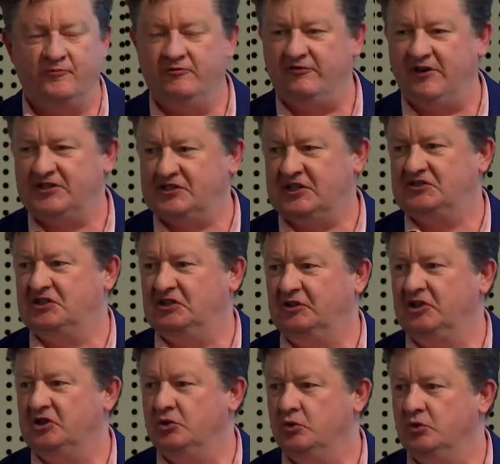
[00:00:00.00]

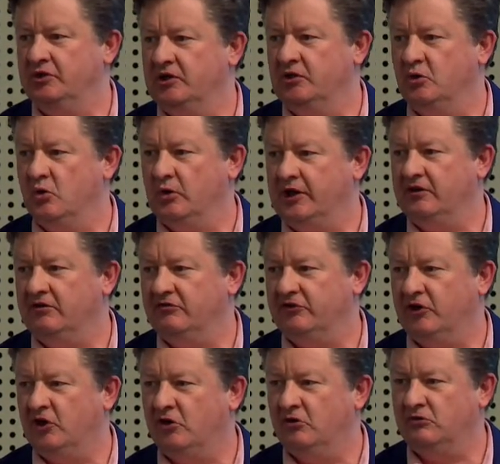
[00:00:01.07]
fantastically good and all get
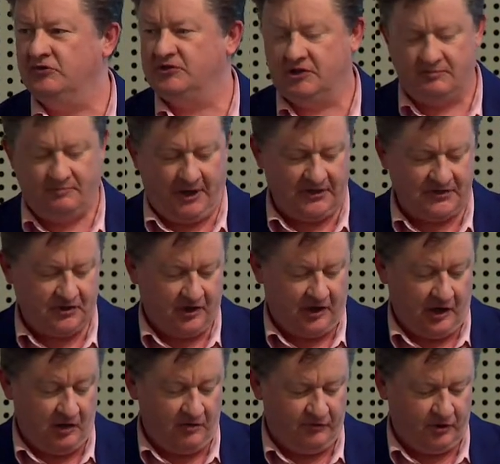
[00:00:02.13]
involved, so it makes it a
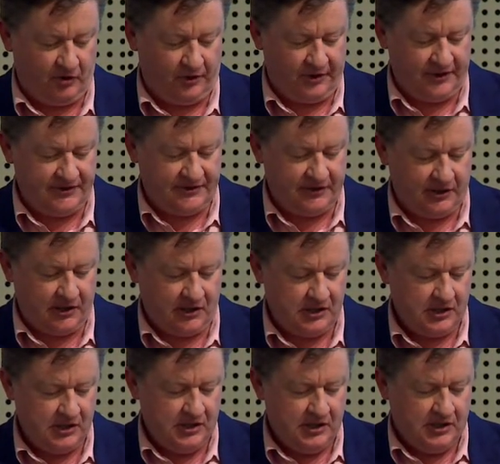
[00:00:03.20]
hell of a lot easier.
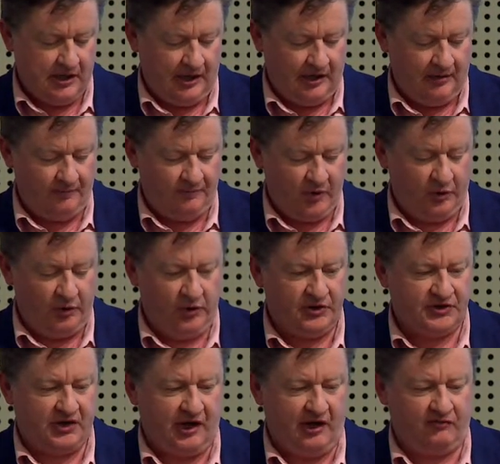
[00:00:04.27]
But we
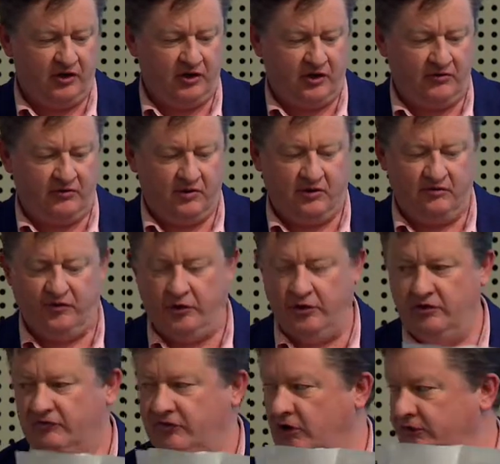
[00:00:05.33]
also have a
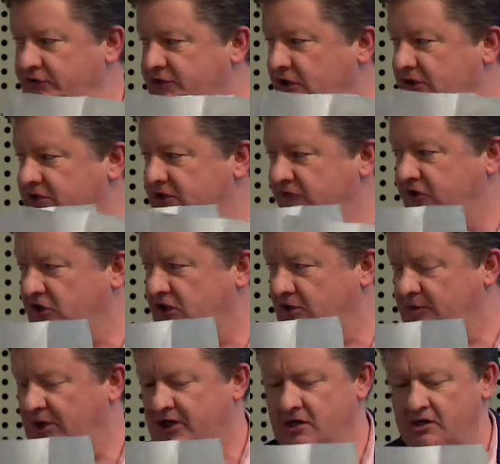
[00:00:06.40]
very involved scientific
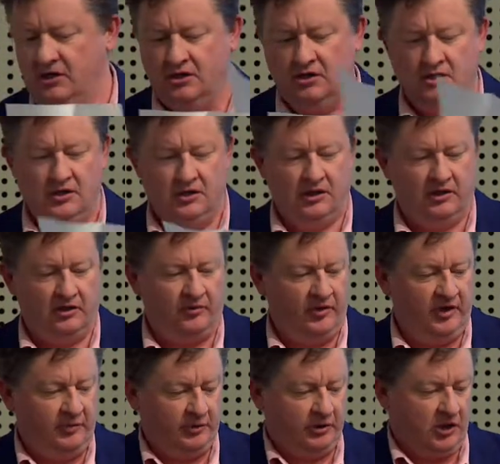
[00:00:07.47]
committee, and I
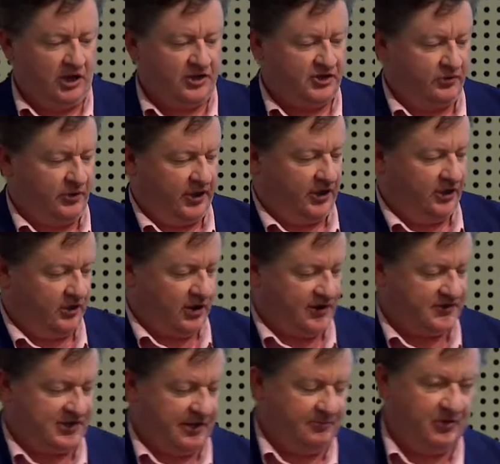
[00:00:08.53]
really would like to
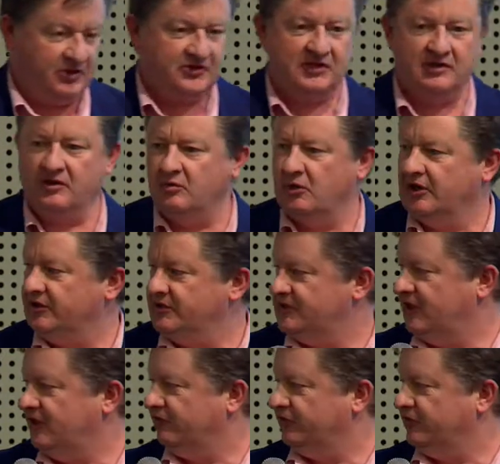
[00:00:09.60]
recognise them because they're the ones
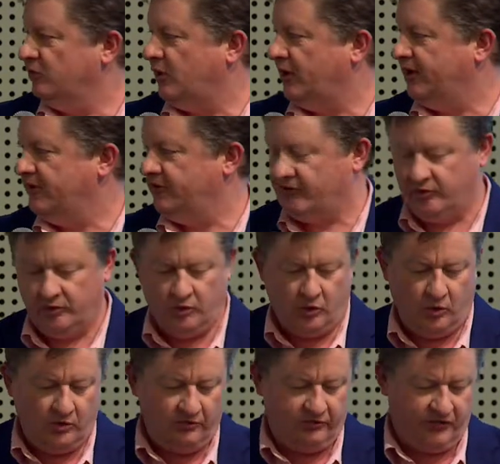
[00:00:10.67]
that have to wade through
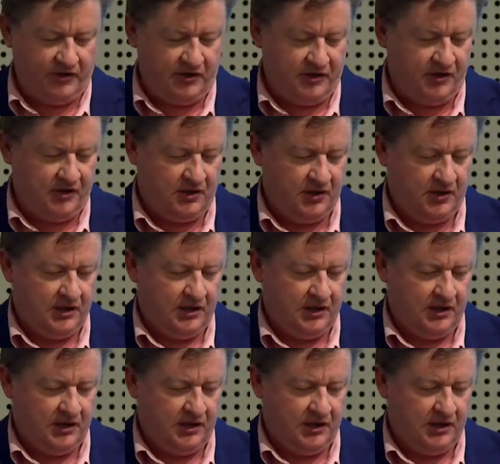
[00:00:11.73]
all of the